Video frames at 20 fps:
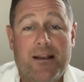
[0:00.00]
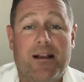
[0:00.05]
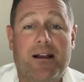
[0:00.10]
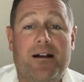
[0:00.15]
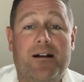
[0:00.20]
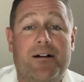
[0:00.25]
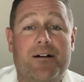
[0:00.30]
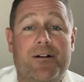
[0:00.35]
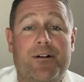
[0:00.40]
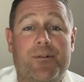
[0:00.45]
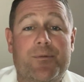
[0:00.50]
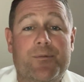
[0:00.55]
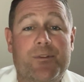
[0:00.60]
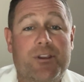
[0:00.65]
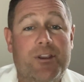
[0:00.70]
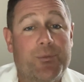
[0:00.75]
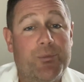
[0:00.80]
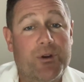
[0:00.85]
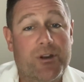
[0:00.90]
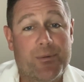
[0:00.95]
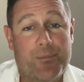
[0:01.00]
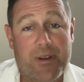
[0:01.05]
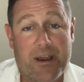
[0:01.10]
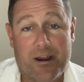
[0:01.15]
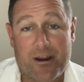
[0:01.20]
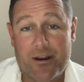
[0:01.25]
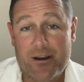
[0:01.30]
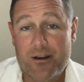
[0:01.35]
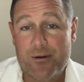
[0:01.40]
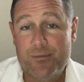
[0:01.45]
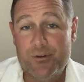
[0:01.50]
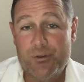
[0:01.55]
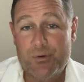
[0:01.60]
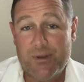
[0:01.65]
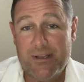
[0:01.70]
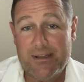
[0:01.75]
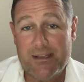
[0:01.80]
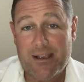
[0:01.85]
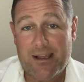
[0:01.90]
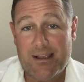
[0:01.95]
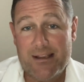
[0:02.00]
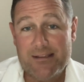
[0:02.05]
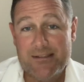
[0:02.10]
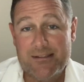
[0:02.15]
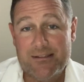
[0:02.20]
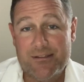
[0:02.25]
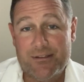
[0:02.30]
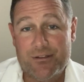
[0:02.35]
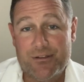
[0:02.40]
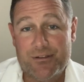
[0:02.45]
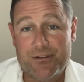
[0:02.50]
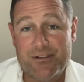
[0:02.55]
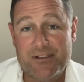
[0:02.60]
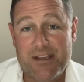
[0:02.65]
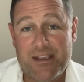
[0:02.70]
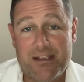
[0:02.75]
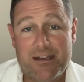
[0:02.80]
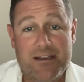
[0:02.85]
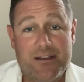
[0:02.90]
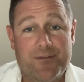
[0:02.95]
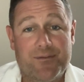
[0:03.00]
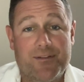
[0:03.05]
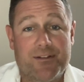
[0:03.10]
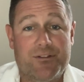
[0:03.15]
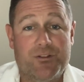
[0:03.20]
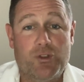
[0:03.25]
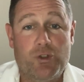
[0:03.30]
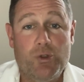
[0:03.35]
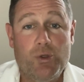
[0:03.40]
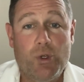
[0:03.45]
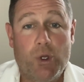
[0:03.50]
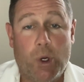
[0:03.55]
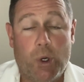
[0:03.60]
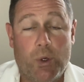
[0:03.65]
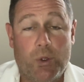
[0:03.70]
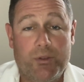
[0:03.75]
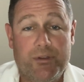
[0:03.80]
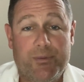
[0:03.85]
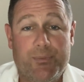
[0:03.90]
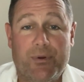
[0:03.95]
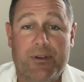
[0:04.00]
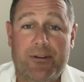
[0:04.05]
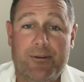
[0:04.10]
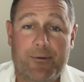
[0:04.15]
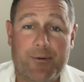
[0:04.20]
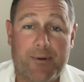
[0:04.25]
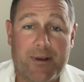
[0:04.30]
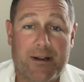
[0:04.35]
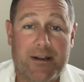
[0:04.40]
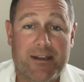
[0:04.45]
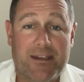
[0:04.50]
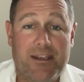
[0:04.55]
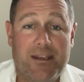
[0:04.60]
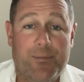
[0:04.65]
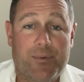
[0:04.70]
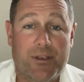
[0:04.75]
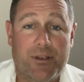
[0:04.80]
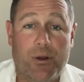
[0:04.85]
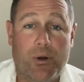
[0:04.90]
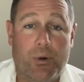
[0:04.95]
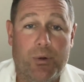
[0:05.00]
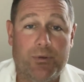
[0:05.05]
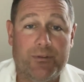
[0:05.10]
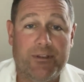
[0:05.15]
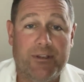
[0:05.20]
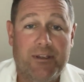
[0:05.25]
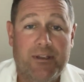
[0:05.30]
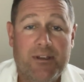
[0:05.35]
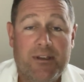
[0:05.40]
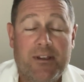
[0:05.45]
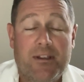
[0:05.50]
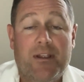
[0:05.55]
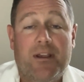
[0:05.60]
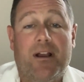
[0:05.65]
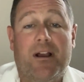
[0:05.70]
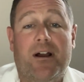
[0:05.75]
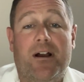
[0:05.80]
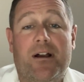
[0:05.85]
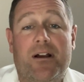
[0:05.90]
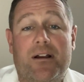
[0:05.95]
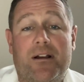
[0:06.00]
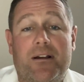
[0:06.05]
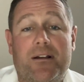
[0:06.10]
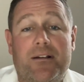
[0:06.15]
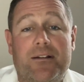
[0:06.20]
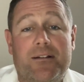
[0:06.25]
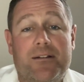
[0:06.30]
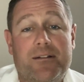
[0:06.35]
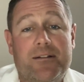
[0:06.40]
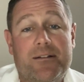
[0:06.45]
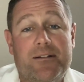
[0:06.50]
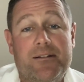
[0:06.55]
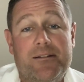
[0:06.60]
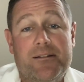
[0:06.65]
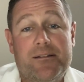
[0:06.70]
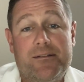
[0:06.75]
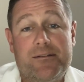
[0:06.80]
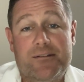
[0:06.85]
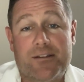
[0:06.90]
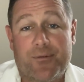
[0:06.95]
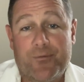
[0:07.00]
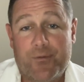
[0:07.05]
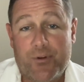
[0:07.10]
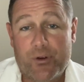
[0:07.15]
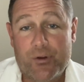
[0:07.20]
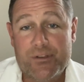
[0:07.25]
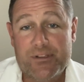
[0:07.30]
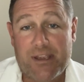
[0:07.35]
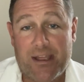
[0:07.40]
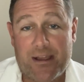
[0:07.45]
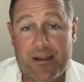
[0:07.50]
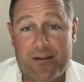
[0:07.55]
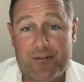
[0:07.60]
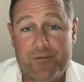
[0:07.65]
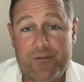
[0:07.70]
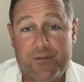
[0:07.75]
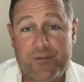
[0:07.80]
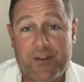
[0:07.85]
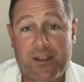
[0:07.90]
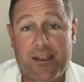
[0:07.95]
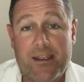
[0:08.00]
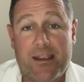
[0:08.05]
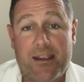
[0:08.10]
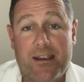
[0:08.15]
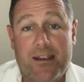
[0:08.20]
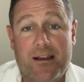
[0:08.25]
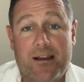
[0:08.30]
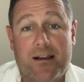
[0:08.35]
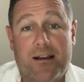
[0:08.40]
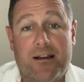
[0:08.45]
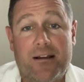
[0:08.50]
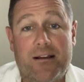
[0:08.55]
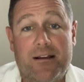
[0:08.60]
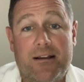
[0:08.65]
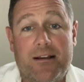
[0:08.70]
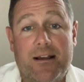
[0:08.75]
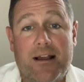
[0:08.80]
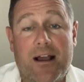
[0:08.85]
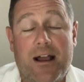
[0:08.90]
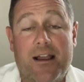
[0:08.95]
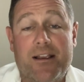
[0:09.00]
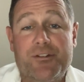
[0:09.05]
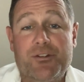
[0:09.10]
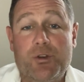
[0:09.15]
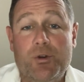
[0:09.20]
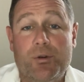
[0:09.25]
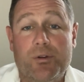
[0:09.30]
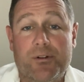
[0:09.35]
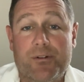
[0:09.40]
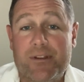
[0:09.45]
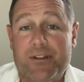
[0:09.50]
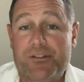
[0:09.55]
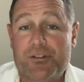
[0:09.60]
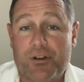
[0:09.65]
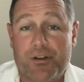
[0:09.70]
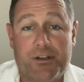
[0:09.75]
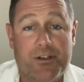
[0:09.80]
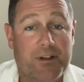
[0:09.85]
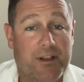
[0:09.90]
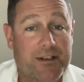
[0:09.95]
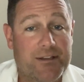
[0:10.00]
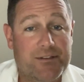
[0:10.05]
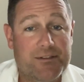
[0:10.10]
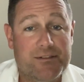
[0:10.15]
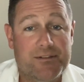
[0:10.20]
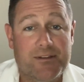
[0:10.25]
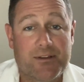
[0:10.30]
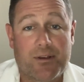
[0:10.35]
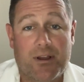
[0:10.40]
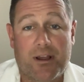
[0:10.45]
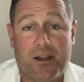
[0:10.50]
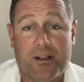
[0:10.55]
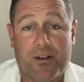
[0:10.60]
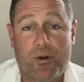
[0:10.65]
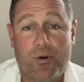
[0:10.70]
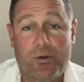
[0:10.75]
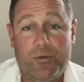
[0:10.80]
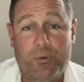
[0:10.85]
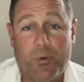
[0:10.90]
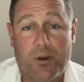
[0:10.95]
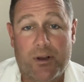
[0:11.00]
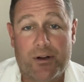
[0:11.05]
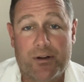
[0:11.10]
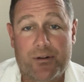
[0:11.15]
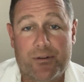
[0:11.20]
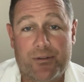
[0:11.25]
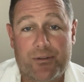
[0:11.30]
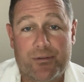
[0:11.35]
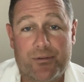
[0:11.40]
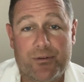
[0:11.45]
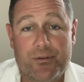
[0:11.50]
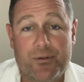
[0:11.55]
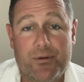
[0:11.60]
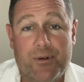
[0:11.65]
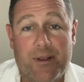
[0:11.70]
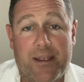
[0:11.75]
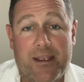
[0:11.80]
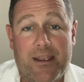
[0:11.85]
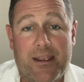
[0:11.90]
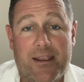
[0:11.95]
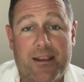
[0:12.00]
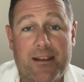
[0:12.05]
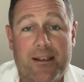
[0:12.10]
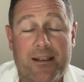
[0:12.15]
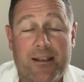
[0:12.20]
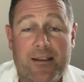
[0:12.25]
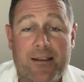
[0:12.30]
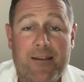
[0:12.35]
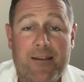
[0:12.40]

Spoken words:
You can put a barrier between the ice and your skin if it's too cold, but you want to keep it cold. Uh, some folks have a ice cooler that circulates cold water through a